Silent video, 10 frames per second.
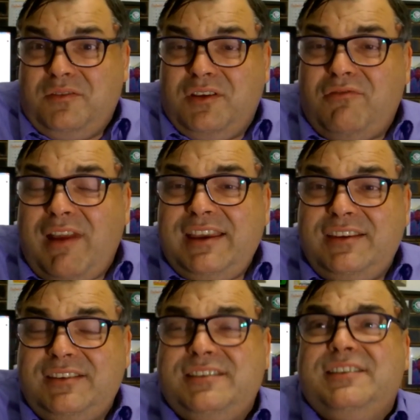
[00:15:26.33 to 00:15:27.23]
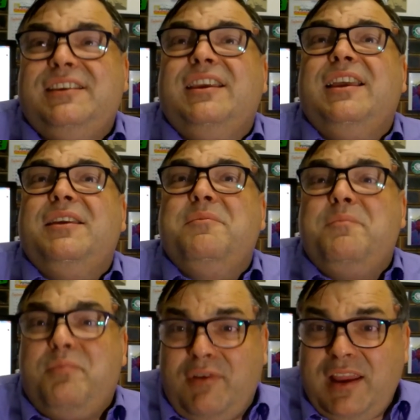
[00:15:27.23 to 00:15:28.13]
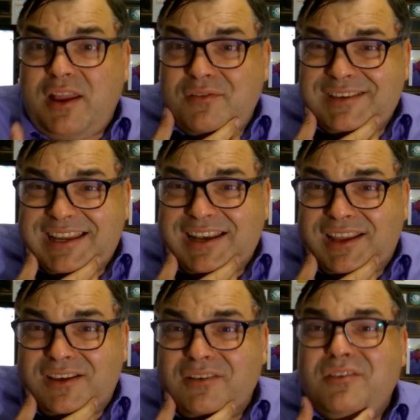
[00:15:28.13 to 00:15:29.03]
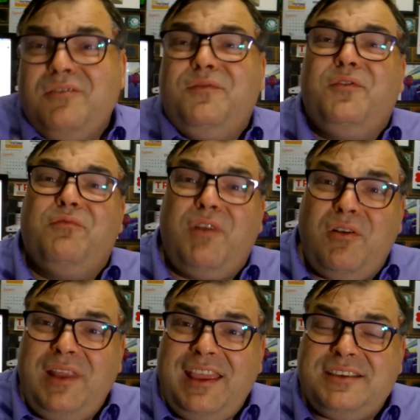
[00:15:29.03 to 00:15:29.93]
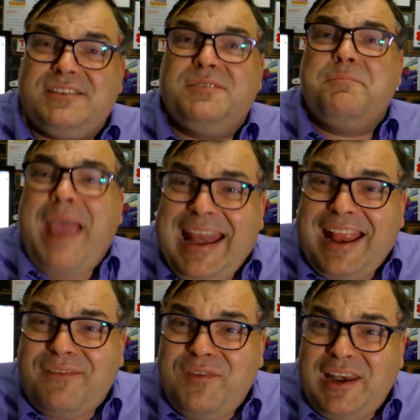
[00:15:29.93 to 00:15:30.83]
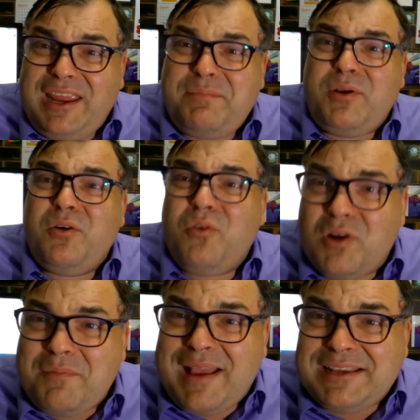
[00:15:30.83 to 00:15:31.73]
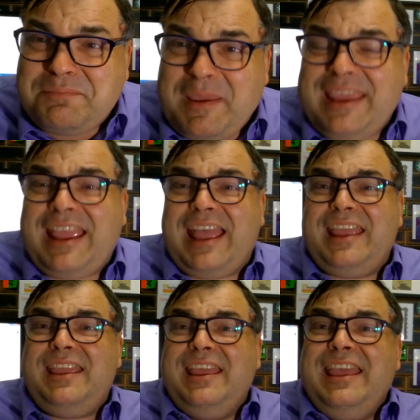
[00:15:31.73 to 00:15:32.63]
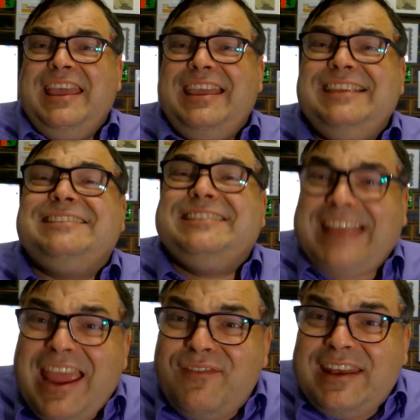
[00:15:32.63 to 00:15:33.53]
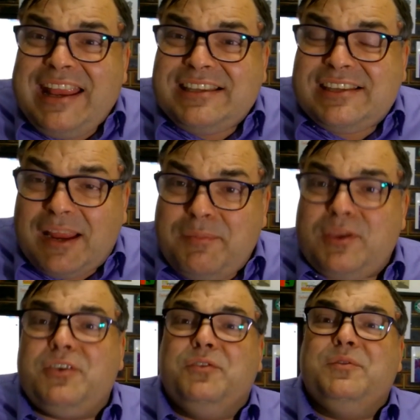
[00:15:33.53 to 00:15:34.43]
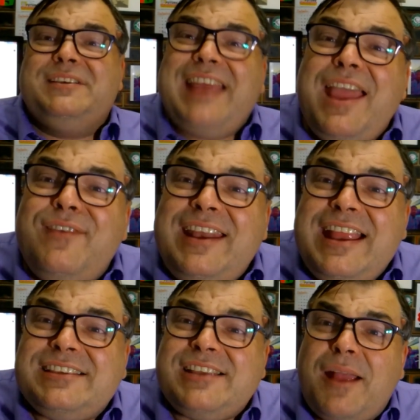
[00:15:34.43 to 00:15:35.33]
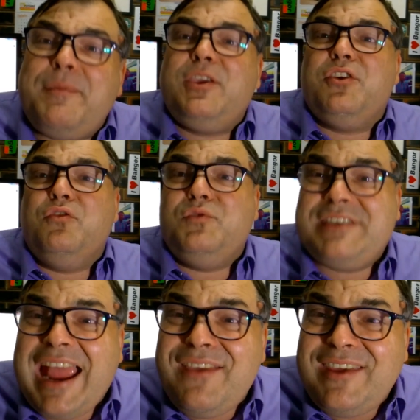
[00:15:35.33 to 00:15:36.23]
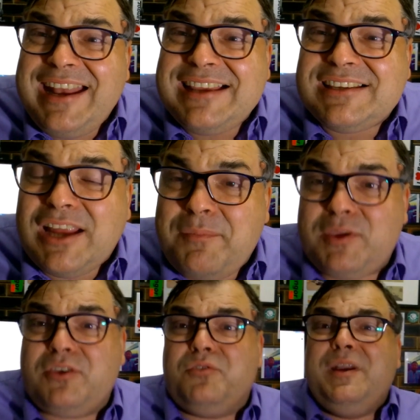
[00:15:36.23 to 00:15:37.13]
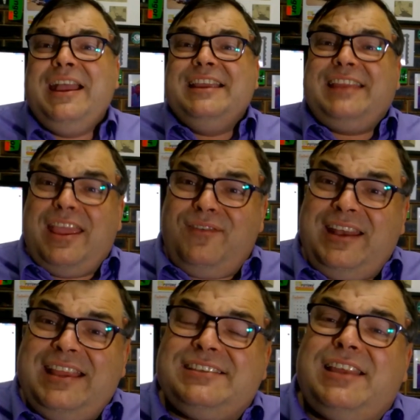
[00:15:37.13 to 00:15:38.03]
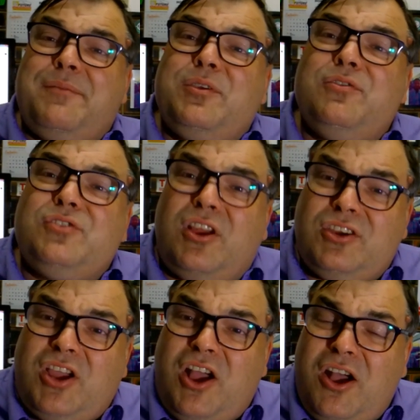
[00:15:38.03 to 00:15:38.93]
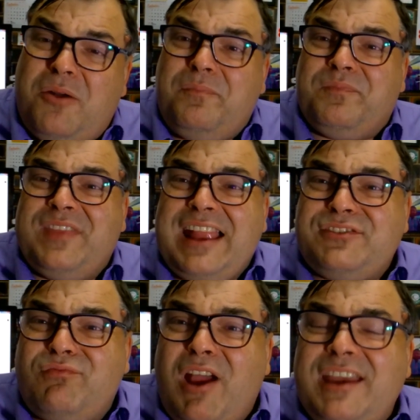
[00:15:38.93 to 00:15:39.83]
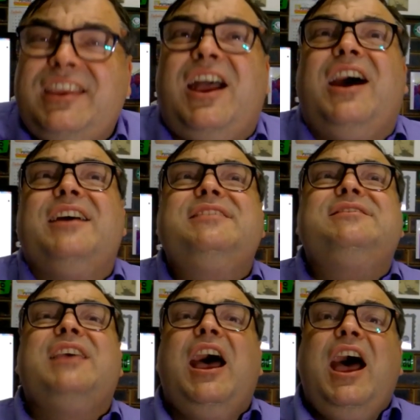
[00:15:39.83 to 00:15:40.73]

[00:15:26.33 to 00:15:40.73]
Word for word: the greatest pre-owned dealer for Rolex, Patek Philippe, Audemars Piguet is David SW. David SW. David SW. DavidSW.com. That's right, guys.